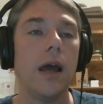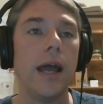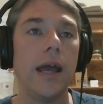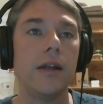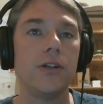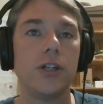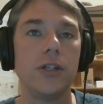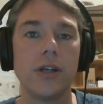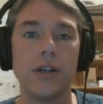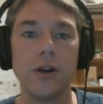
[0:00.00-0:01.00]
And she
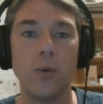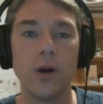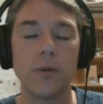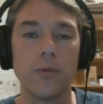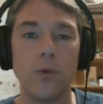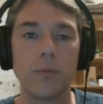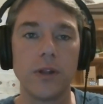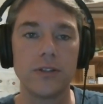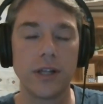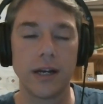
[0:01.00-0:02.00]
said, one
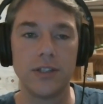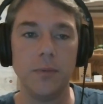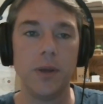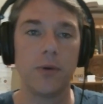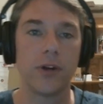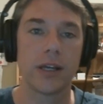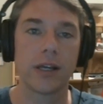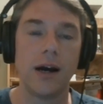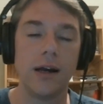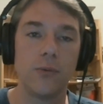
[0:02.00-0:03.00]
place that I see people get caught